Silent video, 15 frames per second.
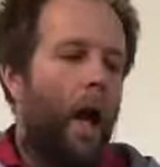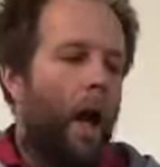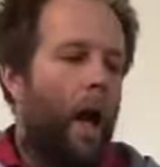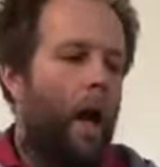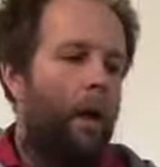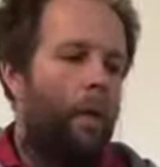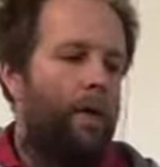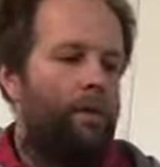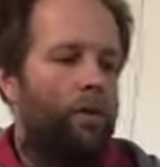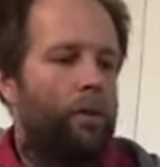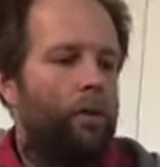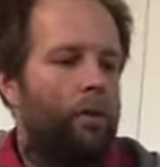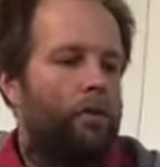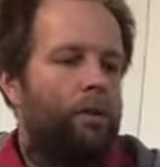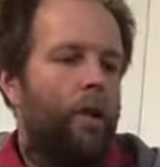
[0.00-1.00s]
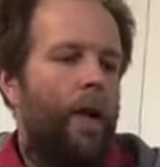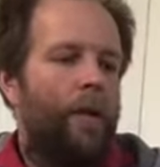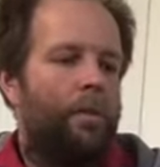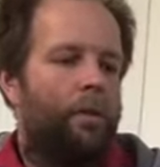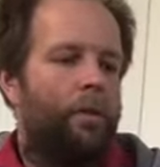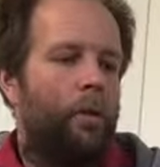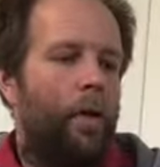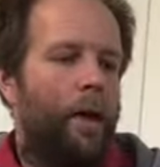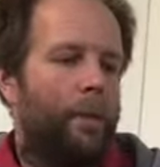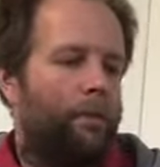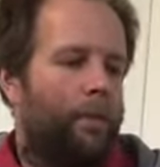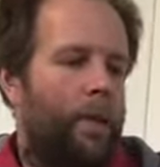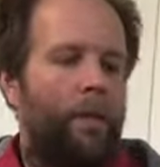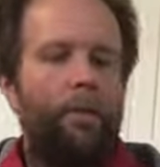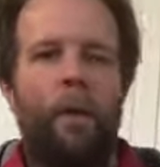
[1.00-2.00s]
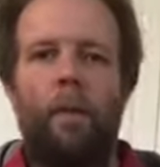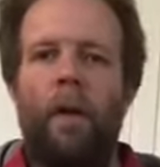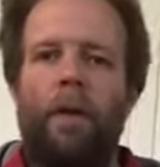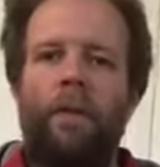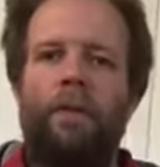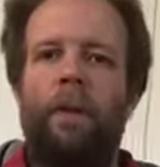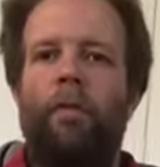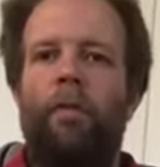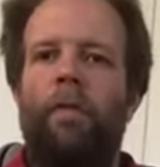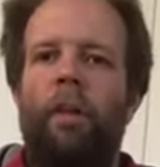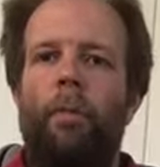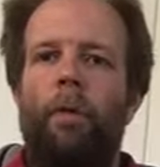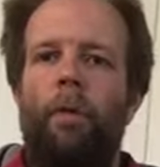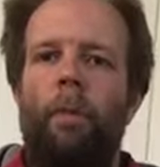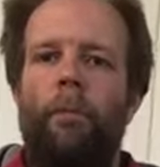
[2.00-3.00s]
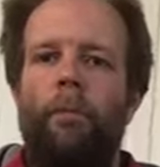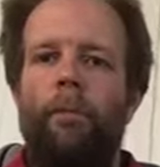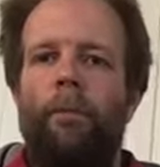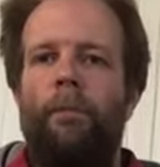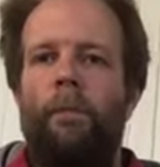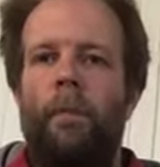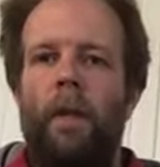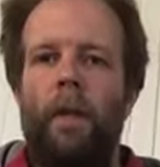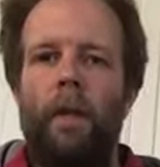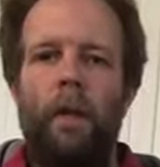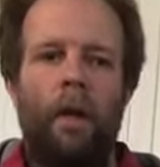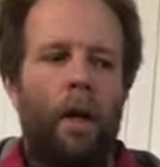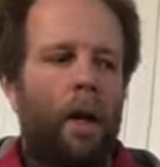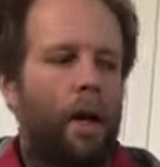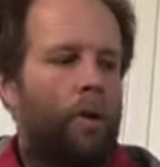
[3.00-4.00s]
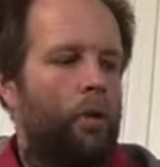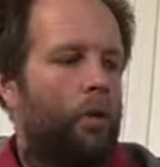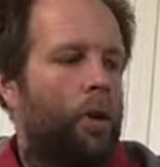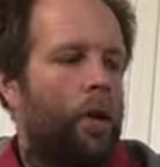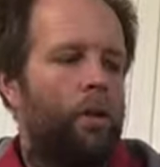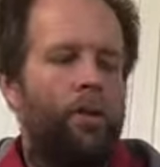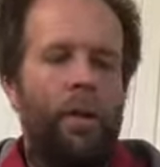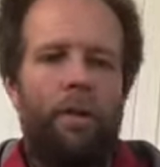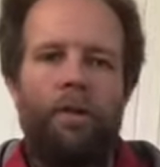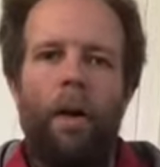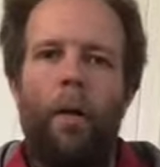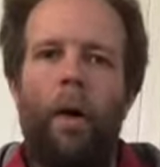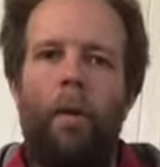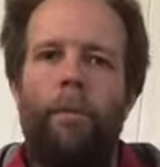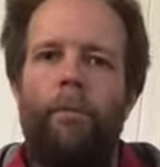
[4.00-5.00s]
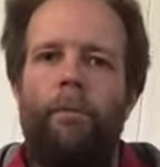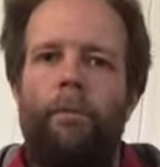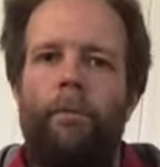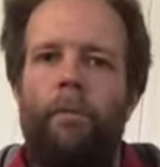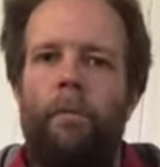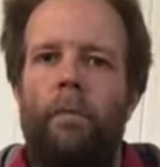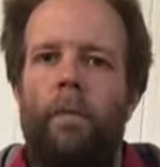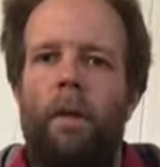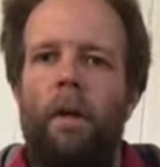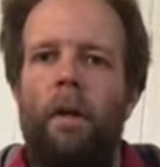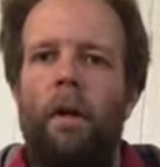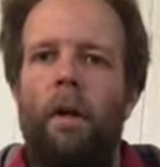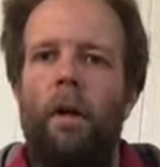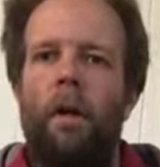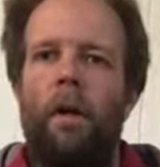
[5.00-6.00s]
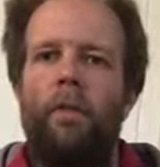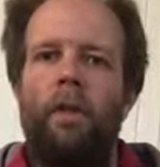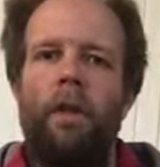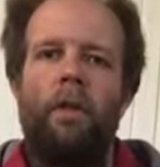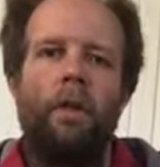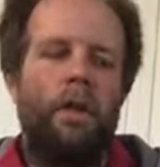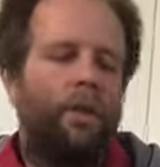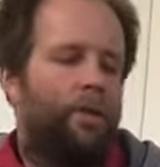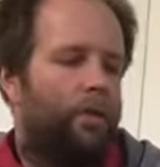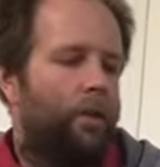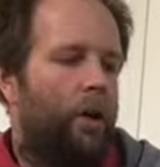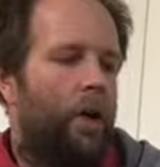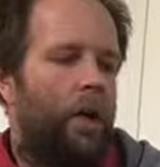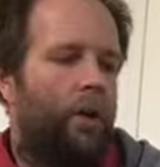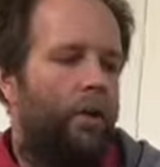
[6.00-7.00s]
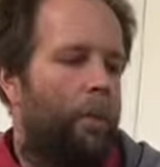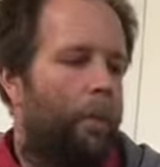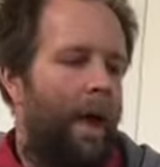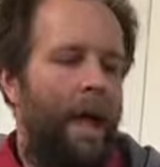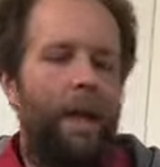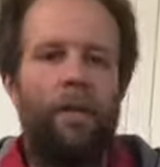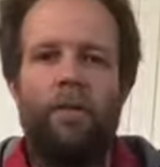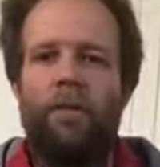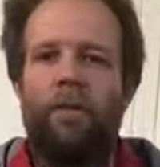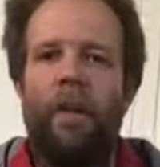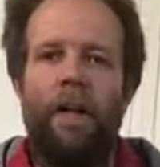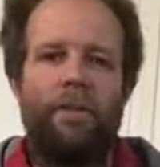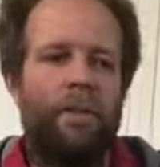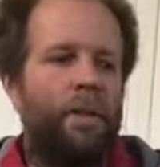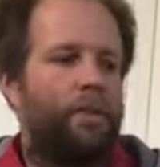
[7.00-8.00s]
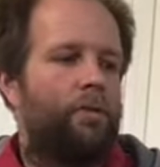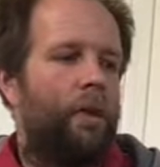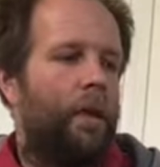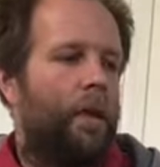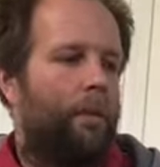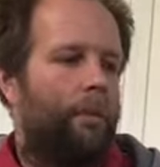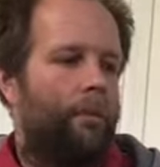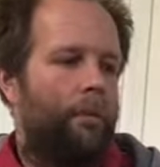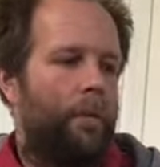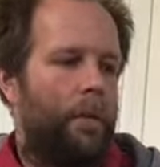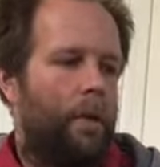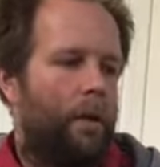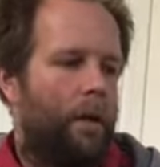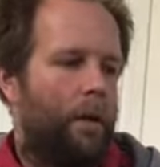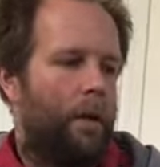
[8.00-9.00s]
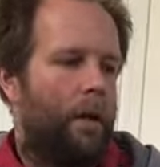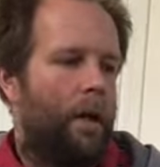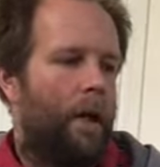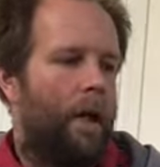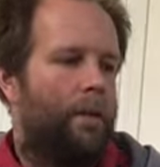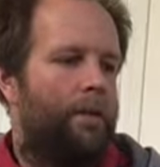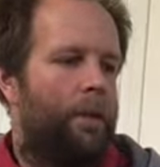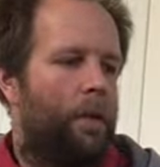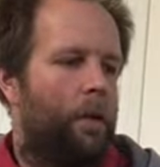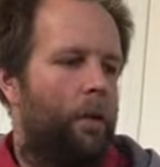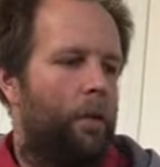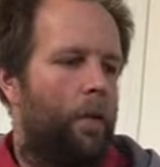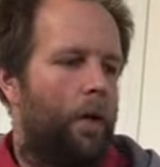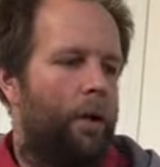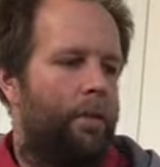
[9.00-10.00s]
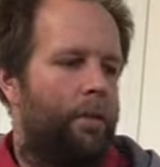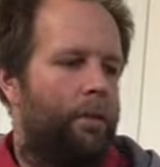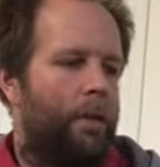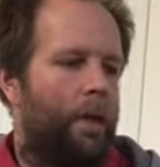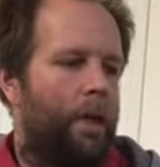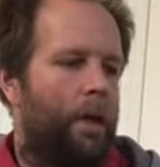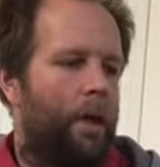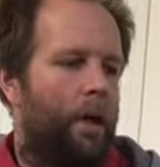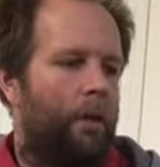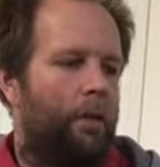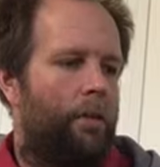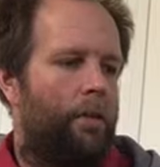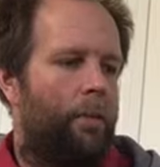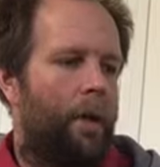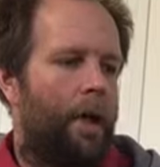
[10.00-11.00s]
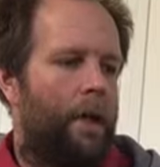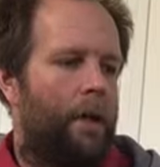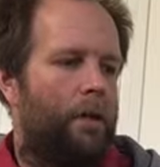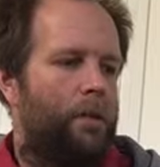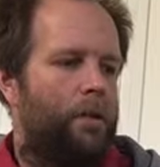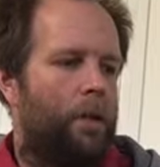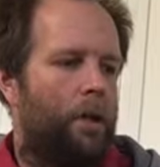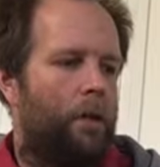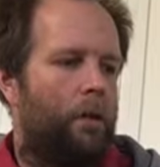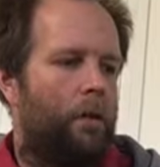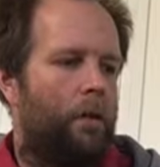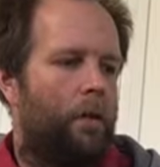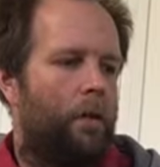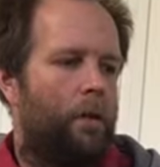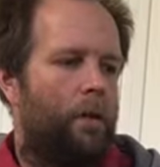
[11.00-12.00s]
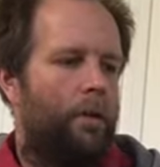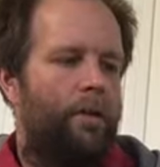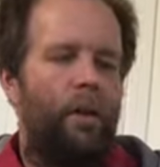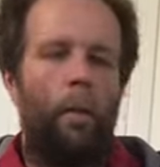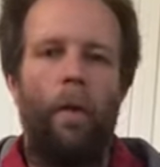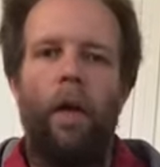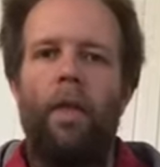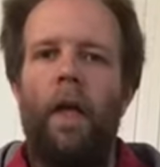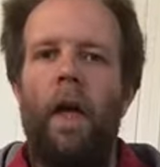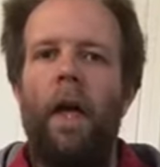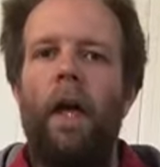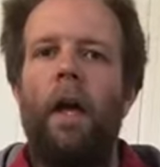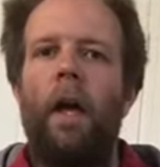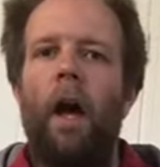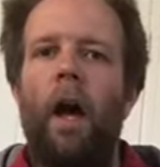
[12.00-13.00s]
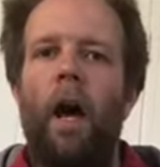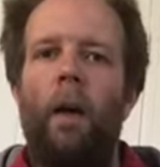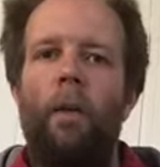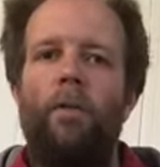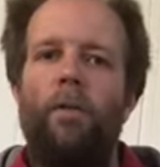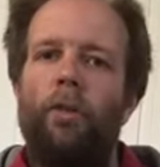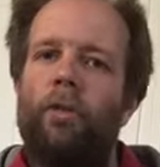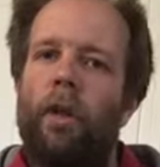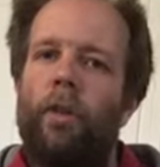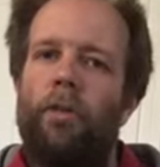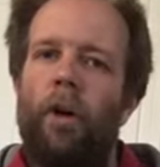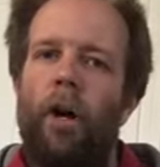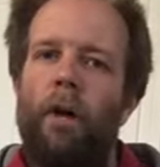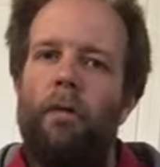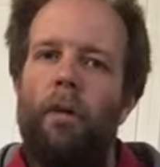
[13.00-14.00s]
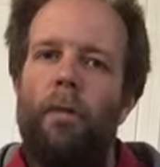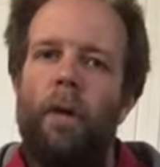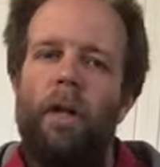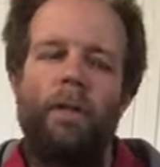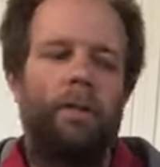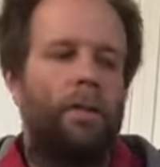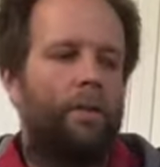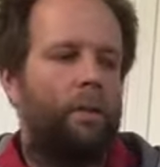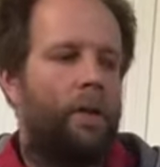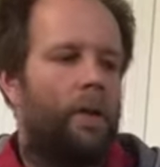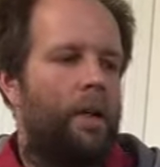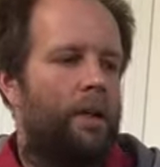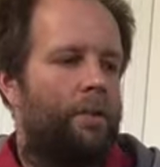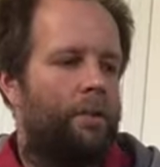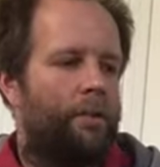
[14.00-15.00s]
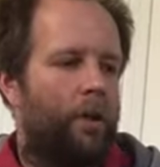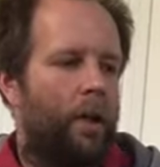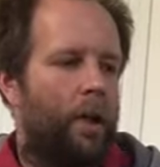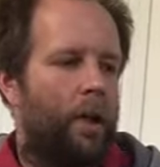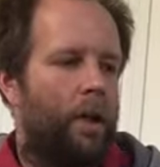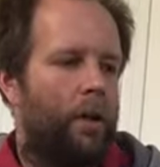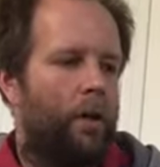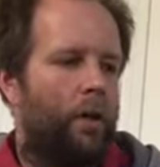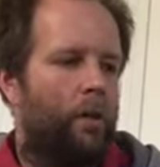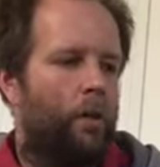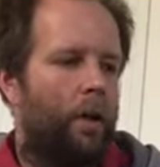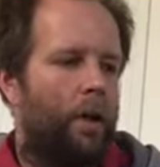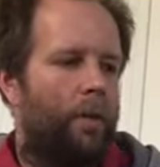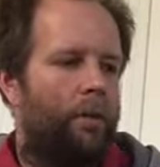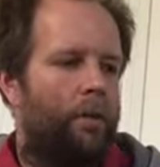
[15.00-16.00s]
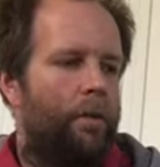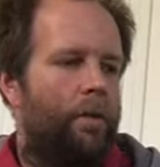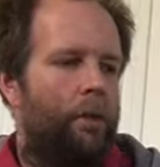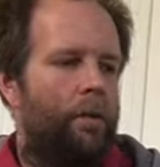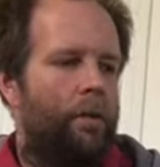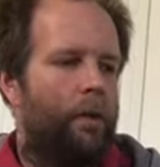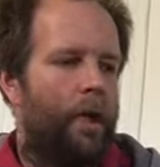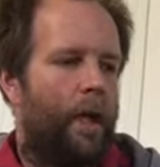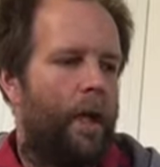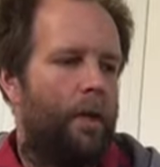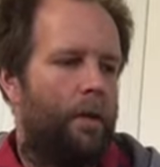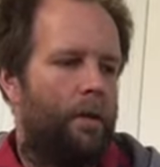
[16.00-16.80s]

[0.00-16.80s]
If you're not sure how to do it, if I play this note for example, and your note sounds lower, then you need to turn the peg that's attached to that string anti-clockwise until it goes back in tune somewhere there. If yours sounds higher in pitch, then you need to turn it clockwise until you get